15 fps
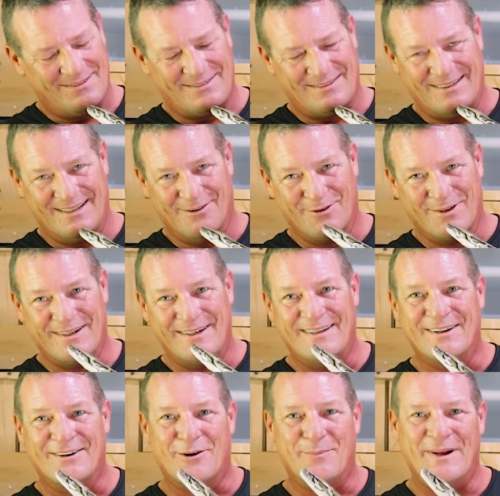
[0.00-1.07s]
So yeah, we're going to
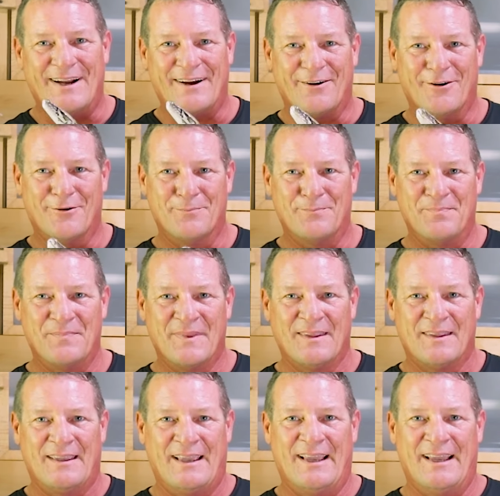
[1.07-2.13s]
get her back home.
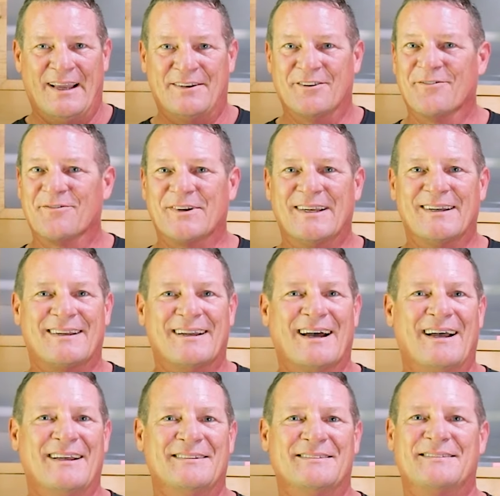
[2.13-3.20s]
And don't forget,
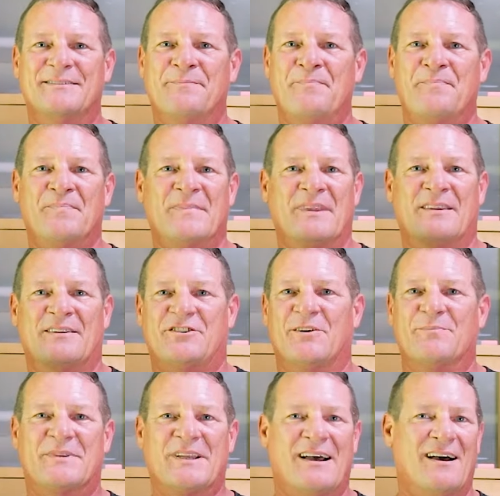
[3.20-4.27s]
guys,
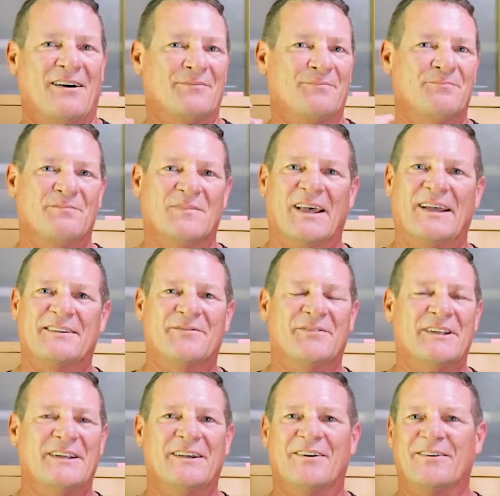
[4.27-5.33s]
jump down, like the
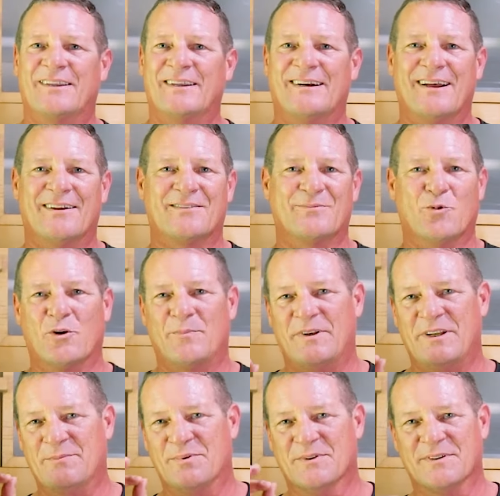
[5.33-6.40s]
video, get it out to more
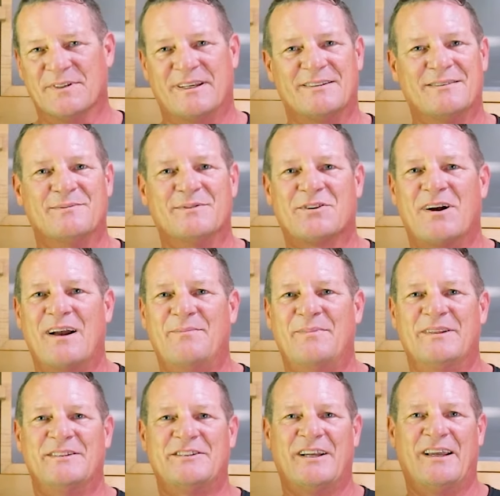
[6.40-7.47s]
people, get subscribed
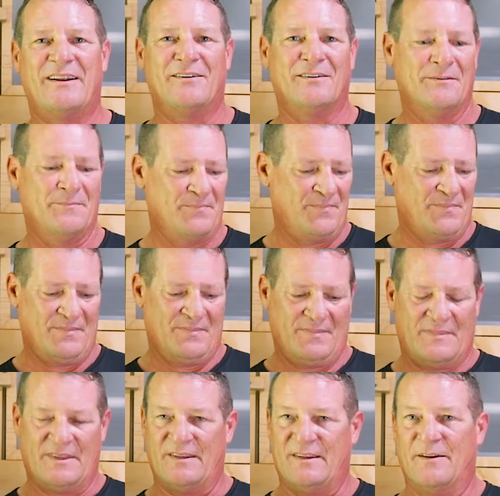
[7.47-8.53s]
to the channel.
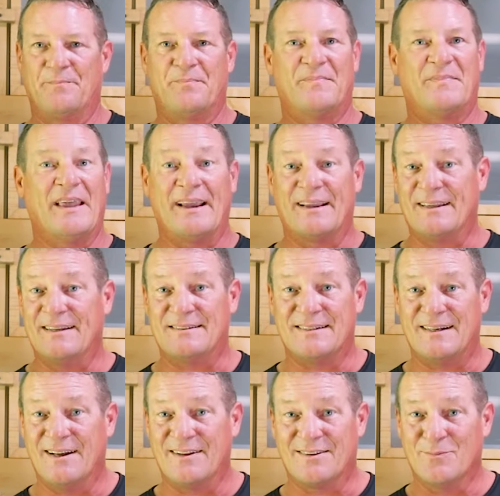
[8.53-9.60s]
Yeah, that gets
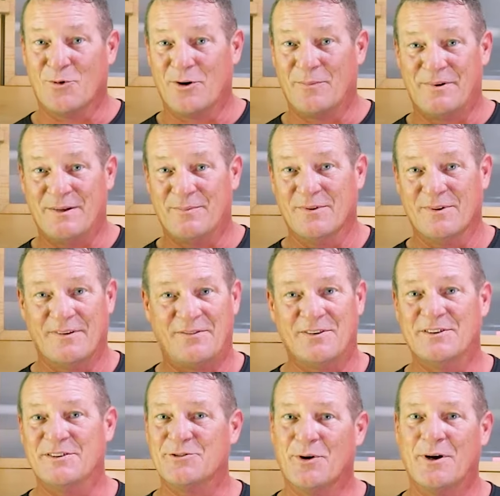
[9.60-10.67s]
it out to more people if
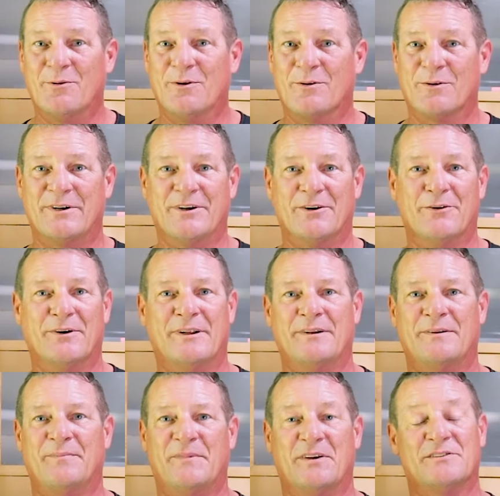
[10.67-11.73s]
you enjoy what we're
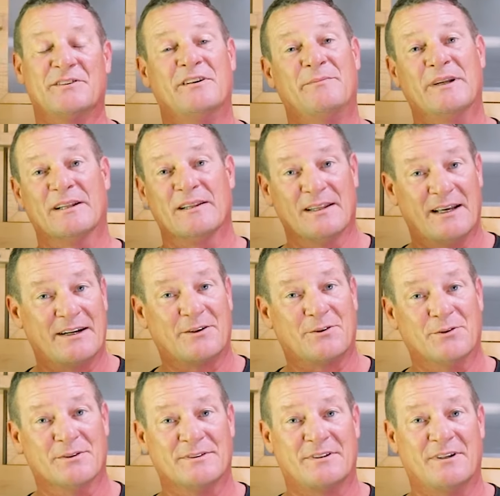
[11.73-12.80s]
doing. There's going to be a lot of
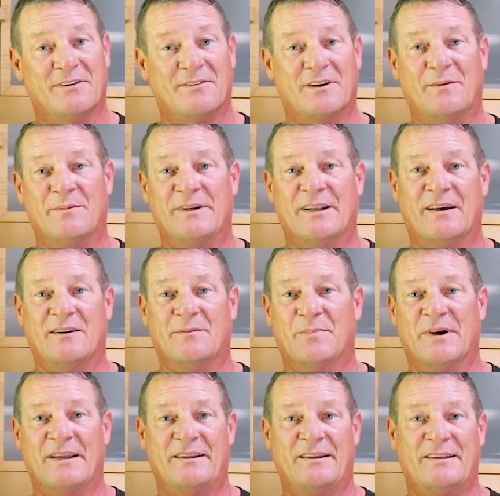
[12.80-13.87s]
cool stuff coming down the
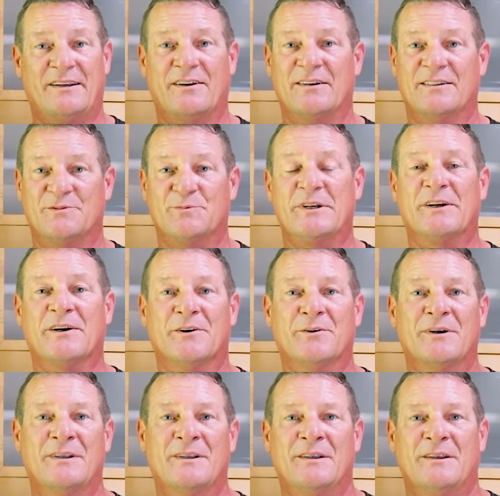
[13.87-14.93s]
pike here as we
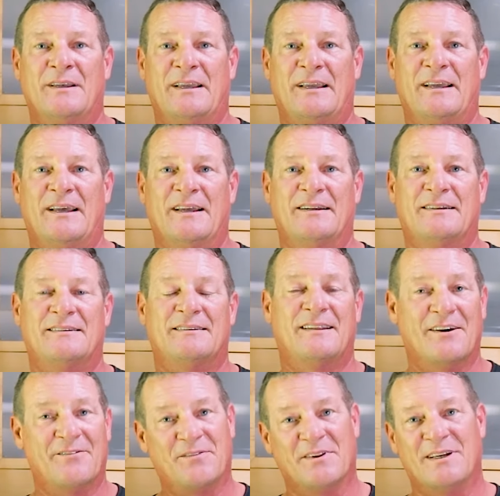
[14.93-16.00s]
go. And
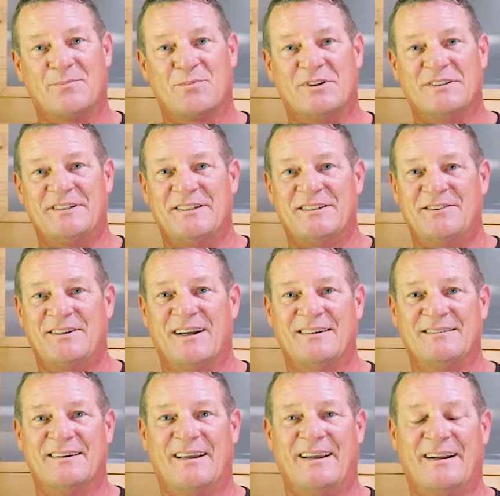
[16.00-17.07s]
definitely appreciate you
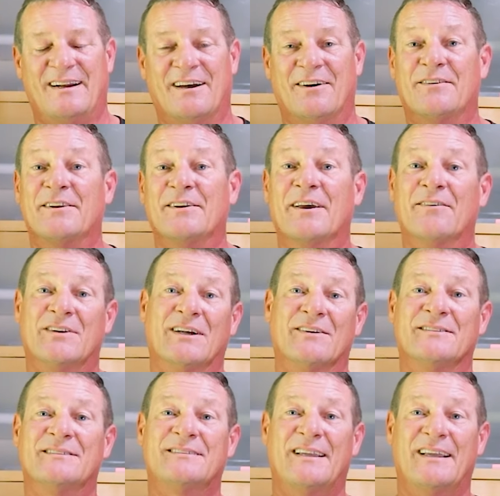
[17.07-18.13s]
guys hanging out. And you have an
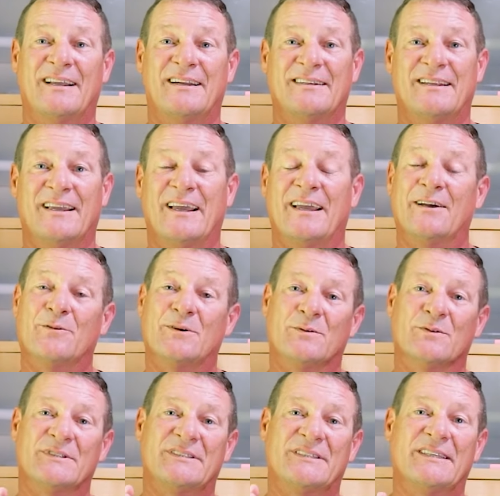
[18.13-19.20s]
outstanding day. And we
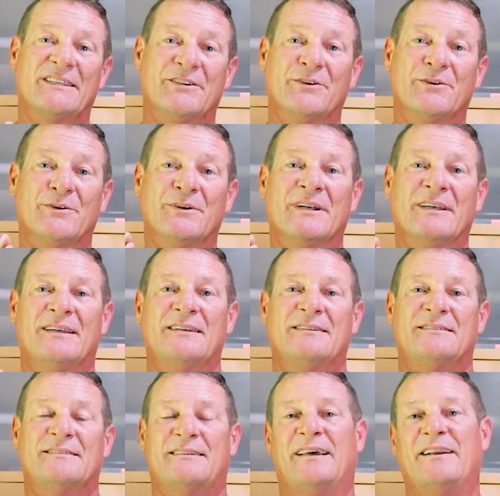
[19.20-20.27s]
will see you
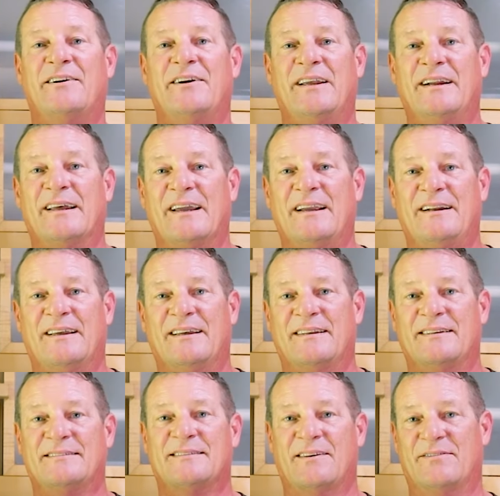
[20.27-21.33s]
Saturday night
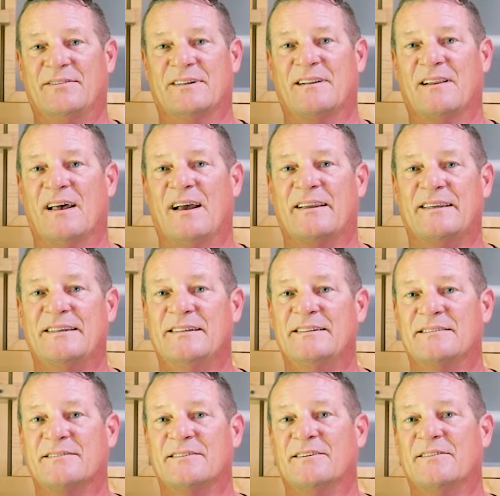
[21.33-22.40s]
at 7 o'clock
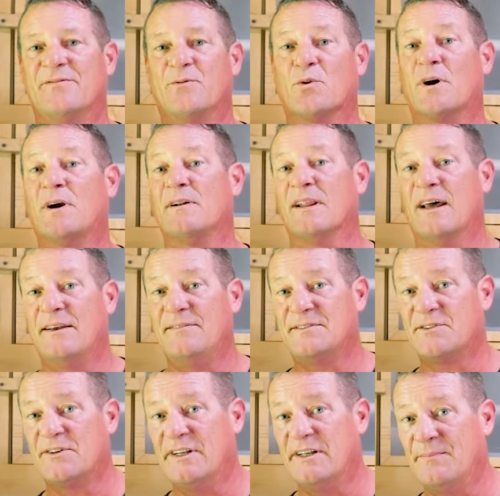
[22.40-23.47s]
Eastern for our live
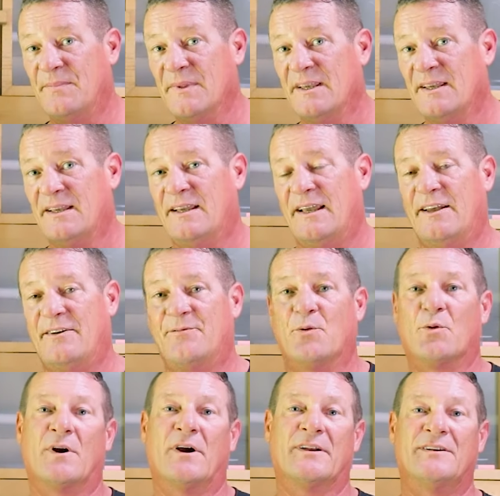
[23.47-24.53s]
stream. And
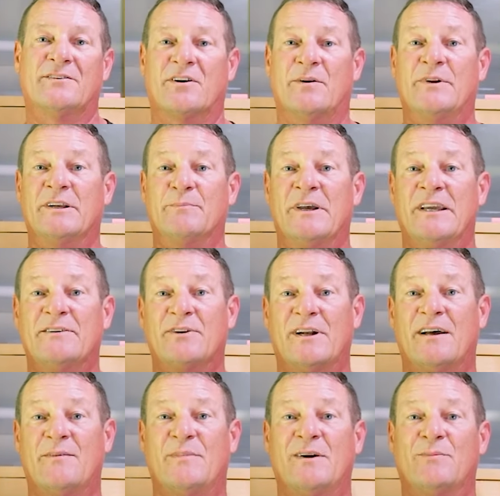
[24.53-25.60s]
for our contributing
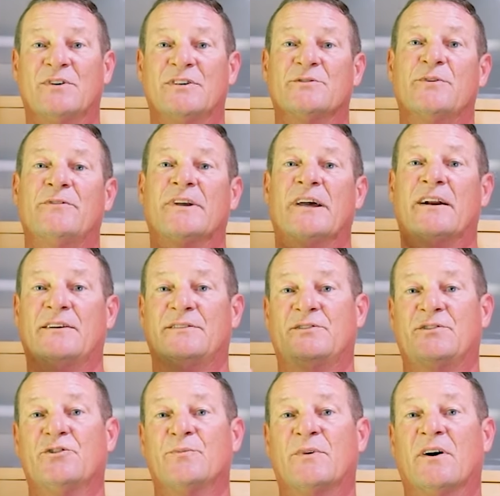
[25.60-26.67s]
Patreon members, we've got our
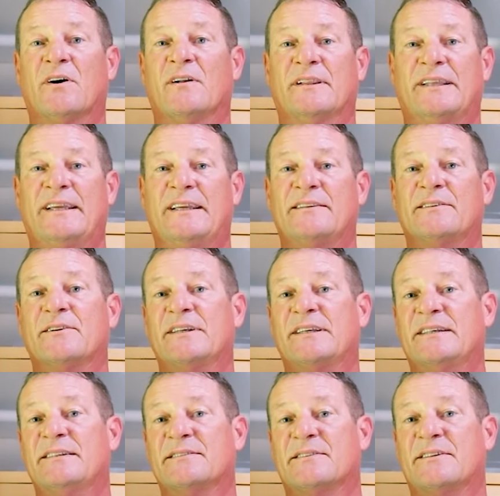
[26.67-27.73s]
Zoom call at 8:30
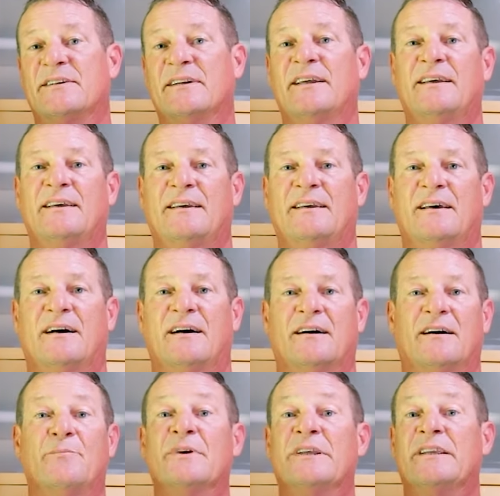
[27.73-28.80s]
Eastern.
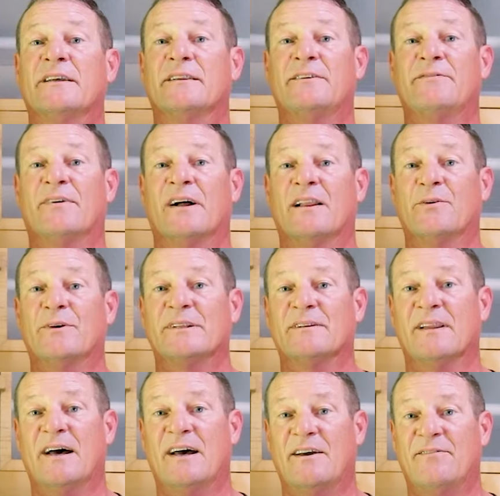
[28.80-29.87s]
immediately following the
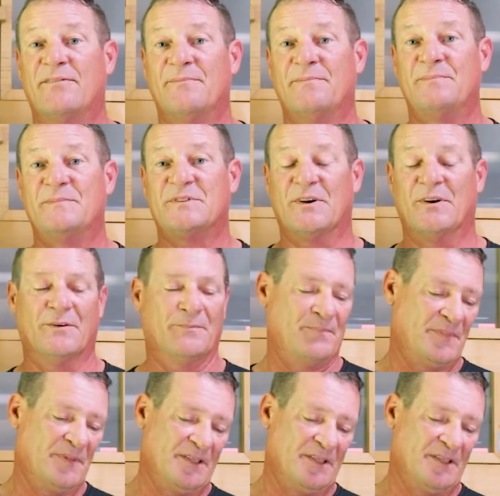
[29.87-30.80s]
live. So